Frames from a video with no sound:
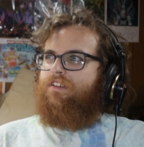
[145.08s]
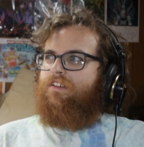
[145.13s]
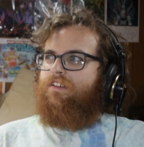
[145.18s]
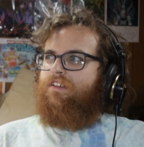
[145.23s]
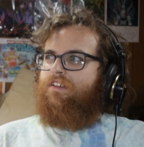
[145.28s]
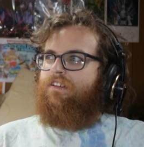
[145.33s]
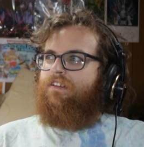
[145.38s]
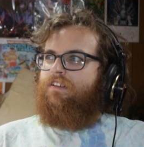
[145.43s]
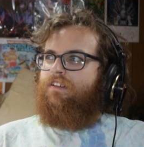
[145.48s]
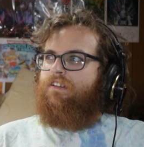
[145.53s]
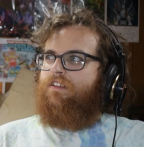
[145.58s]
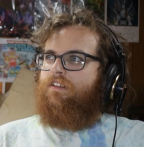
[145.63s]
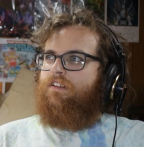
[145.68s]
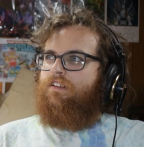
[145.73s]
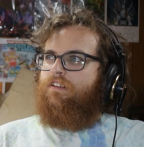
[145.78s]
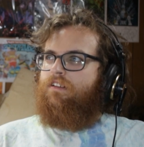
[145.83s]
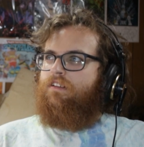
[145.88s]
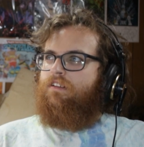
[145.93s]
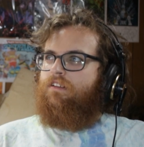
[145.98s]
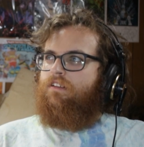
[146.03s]

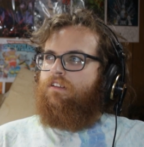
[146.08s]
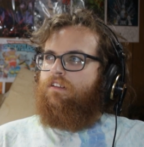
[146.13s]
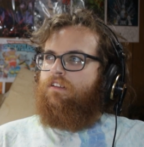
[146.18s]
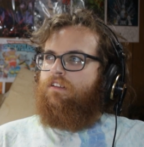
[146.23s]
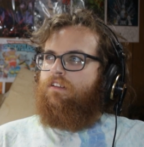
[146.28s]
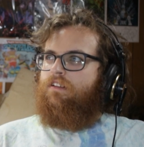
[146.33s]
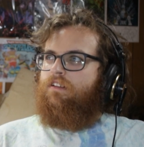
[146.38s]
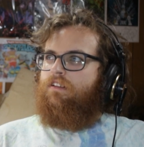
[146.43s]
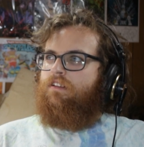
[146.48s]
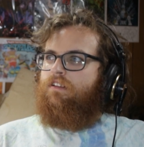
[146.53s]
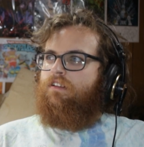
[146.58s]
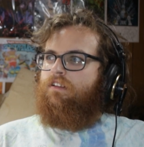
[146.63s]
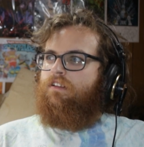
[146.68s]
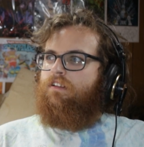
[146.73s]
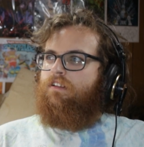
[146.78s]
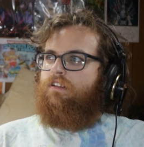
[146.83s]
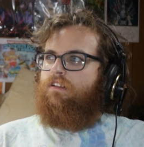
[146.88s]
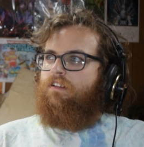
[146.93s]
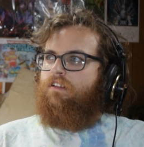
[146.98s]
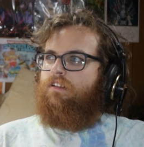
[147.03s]

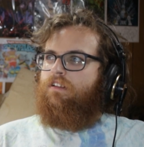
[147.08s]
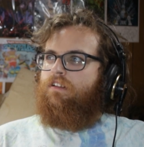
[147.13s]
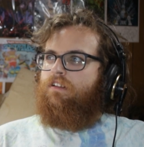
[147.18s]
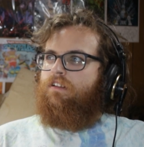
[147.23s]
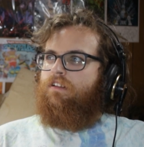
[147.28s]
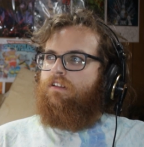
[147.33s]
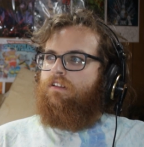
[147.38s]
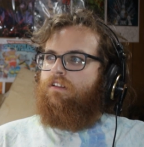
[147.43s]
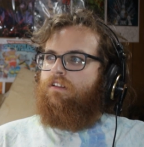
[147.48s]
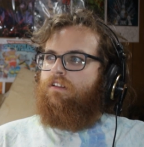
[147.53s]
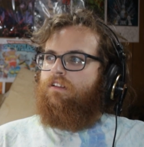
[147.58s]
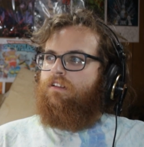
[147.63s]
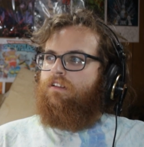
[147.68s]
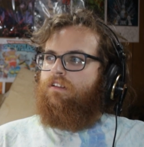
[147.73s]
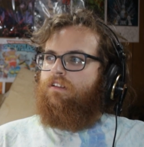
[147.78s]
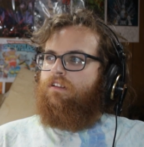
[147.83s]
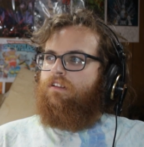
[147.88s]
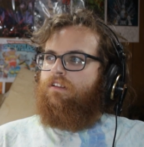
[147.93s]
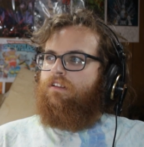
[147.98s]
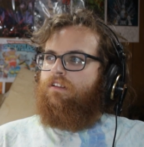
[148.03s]

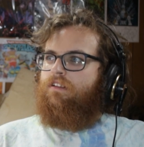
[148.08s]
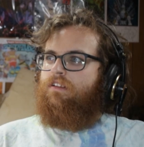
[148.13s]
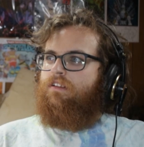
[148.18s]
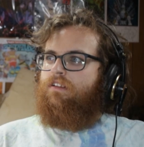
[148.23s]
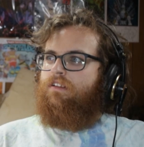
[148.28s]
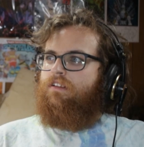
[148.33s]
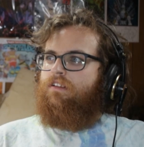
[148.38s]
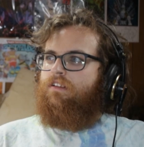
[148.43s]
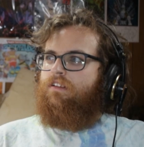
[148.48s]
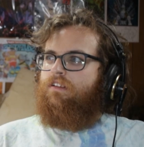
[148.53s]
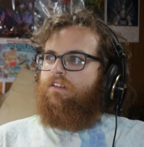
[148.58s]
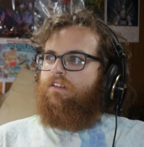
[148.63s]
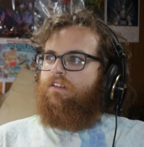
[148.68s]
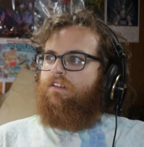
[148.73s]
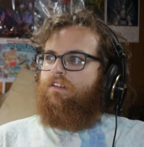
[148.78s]
No one is speaking in this clip.